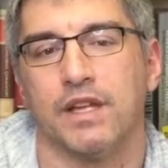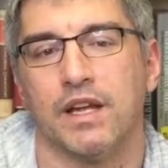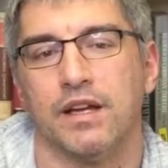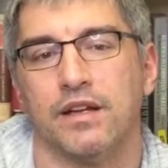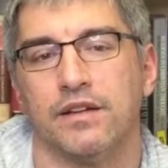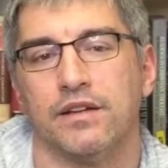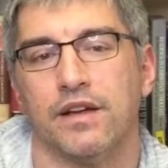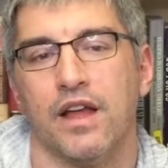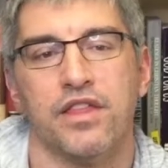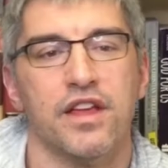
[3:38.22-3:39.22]
And
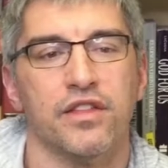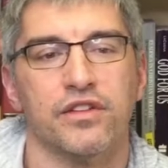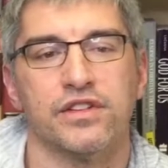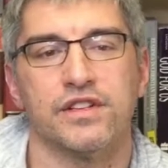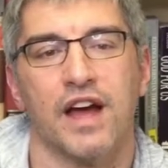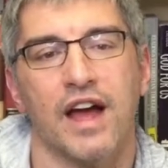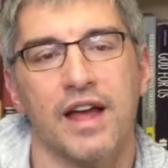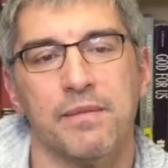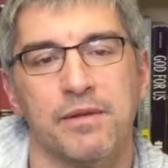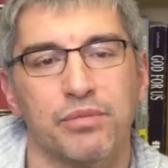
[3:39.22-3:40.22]
I think there's a
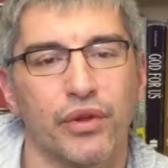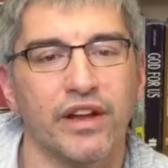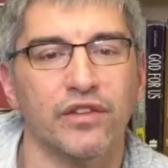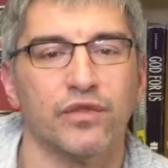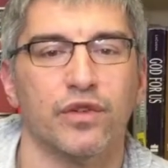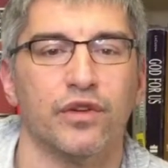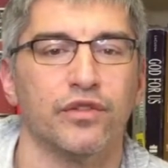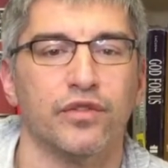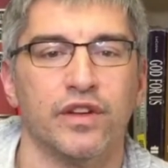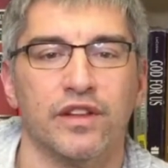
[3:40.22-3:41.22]
time and place for those
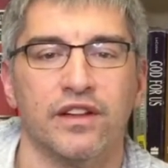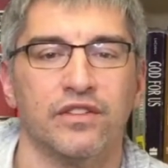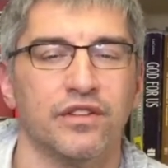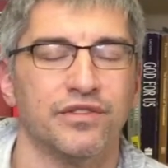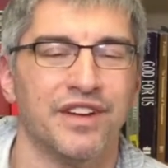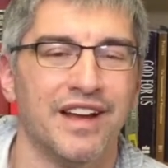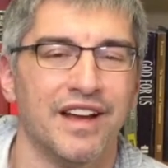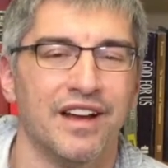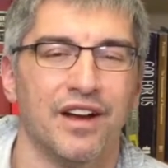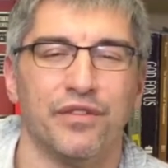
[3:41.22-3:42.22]
feelings of,
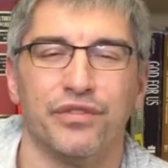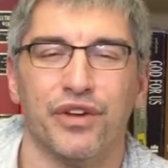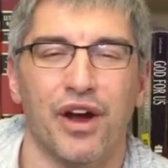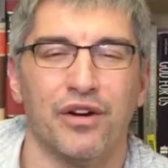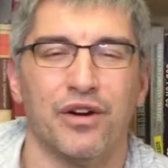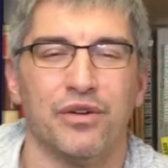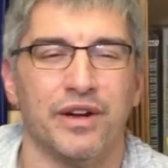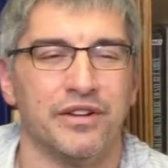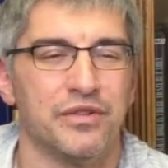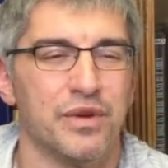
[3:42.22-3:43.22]
of sorrow
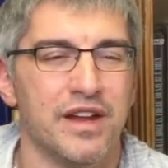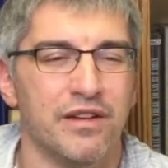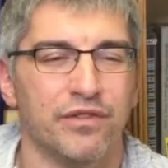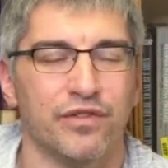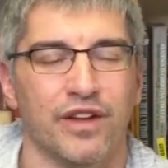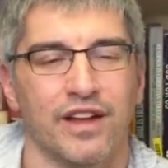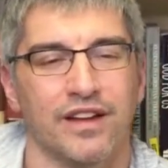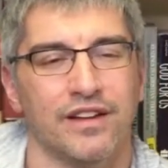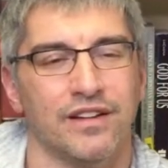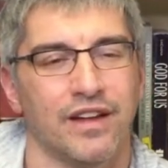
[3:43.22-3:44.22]
and grief
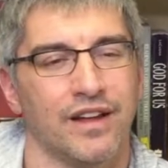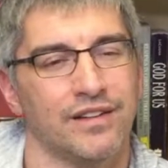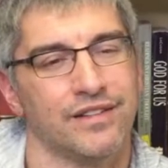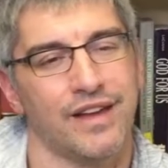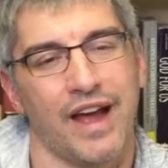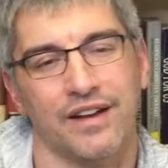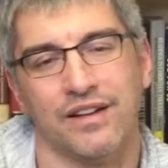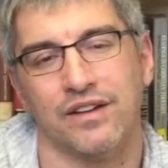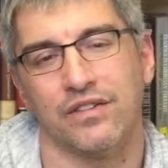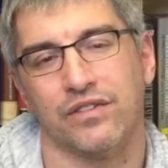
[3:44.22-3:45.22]
and, and
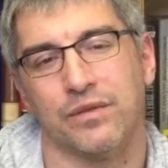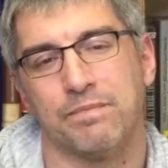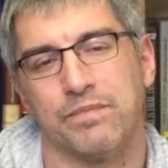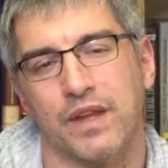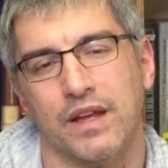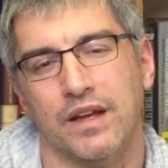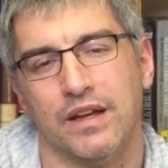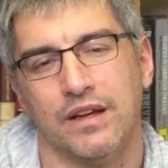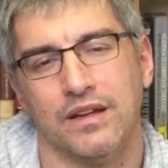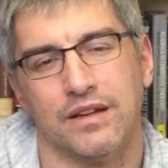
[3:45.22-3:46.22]
sadness.
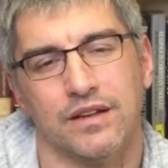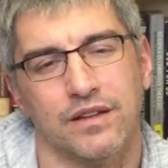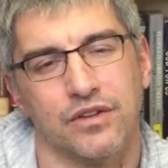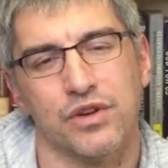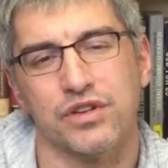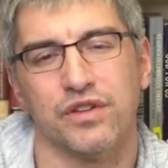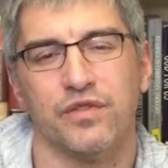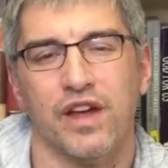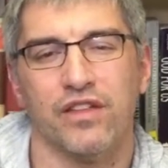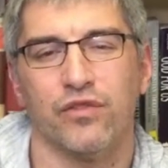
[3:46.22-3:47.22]
Uh, the Christian
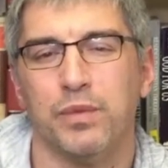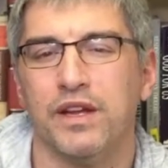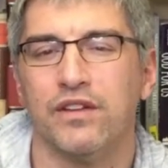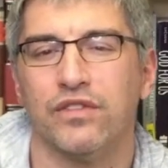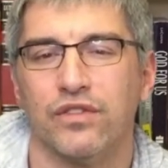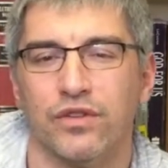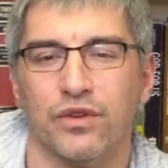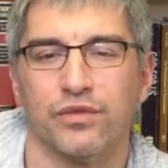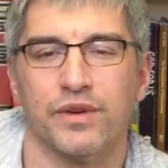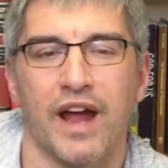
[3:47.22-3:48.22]
faith speaks to
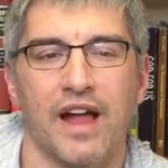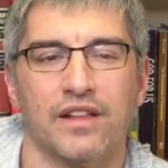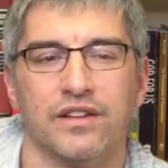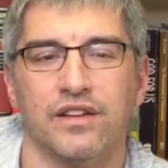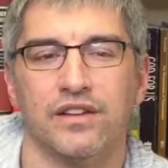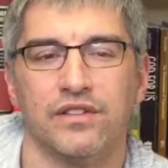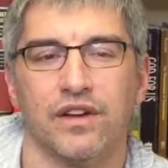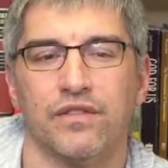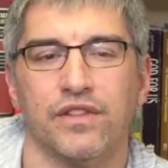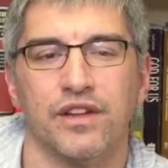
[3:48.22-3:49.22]
those realities
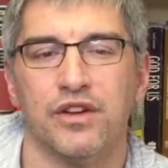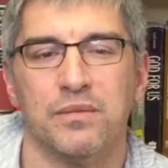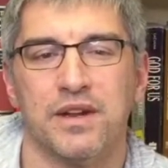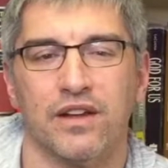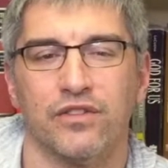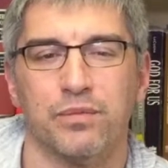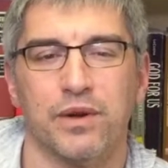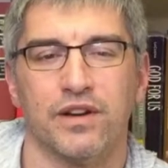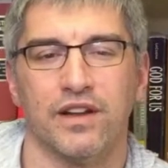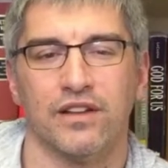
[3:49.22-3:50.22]
of the human
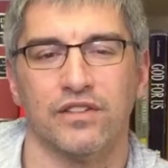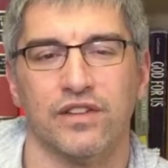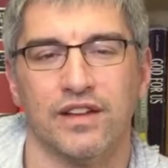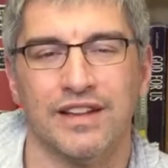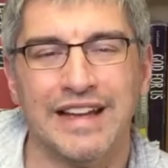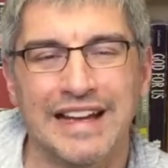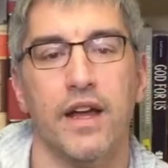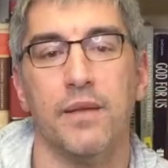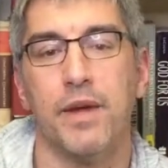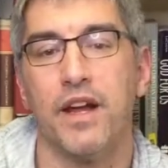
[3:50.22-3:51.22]
experience, and
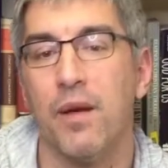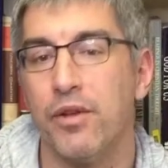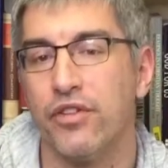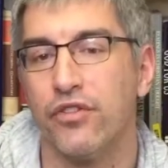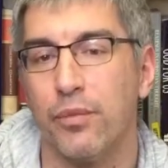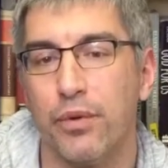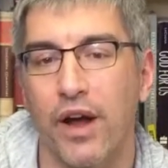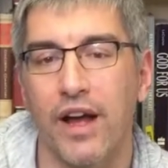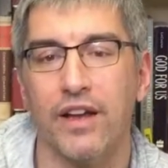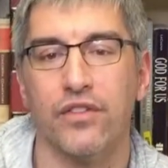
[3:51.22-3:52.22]
it may come as a
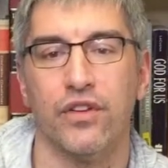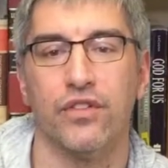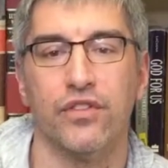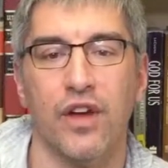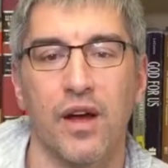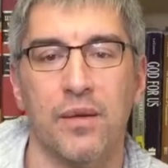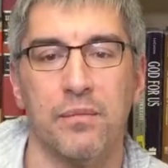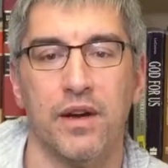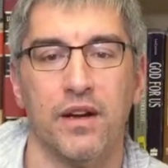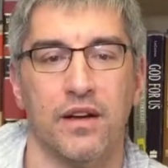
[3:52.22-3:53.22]
surprise to
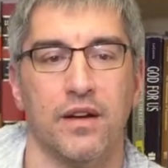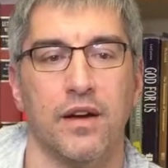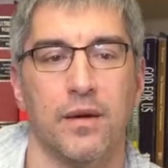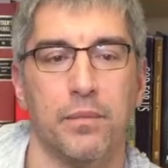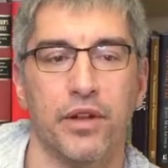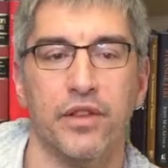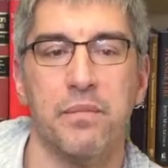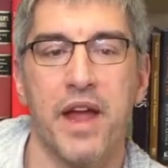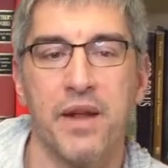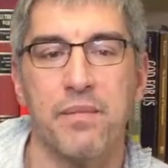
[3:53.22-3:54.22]
some, uh, but the
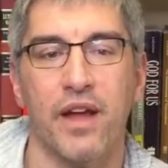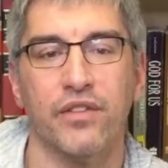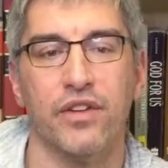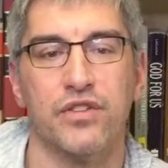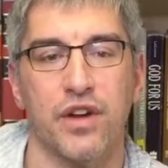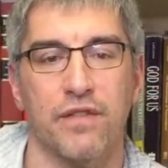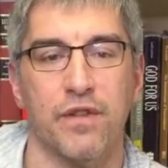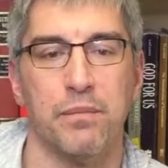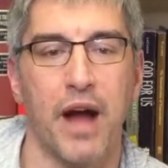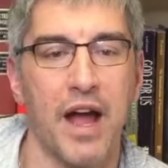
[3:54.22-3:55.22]
main message of
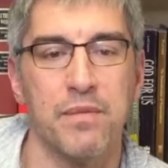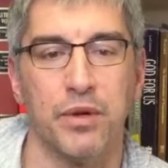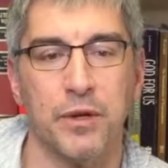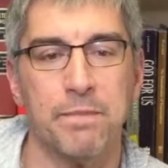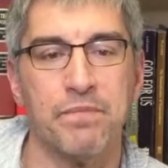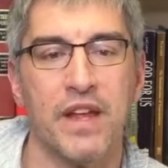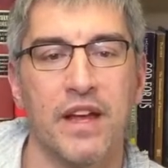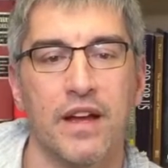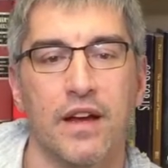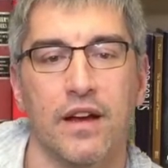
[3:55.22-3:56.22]
the Bible
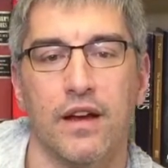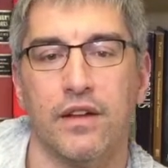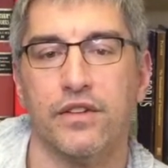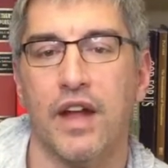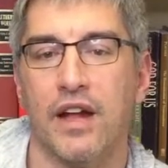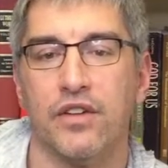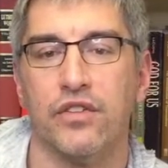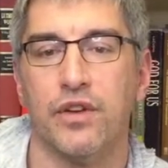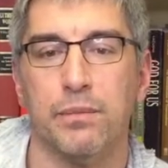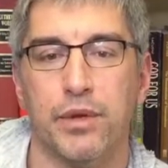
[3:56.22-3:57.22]
uh, is not to
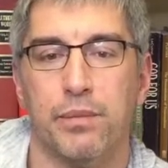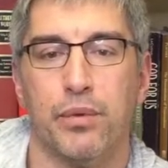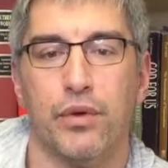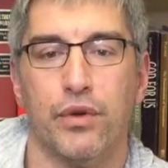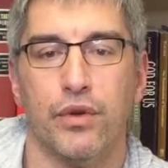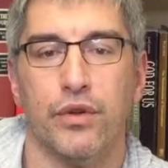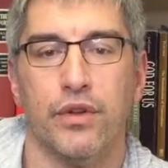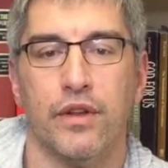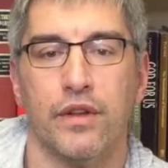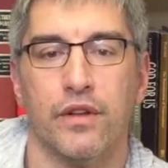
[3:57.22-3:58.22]
simply
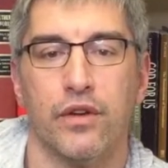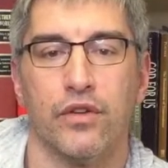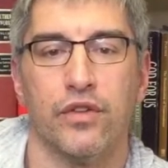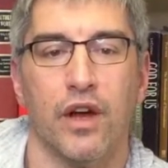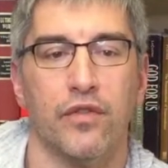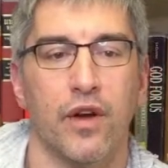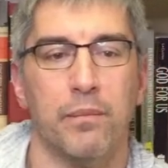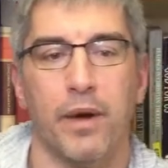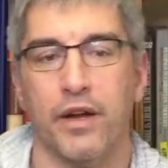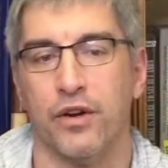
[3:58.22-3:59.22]
pull yourself
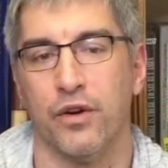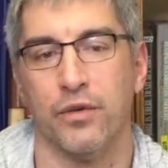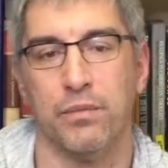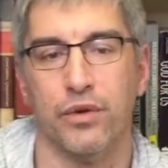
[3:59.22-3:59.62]
up by your own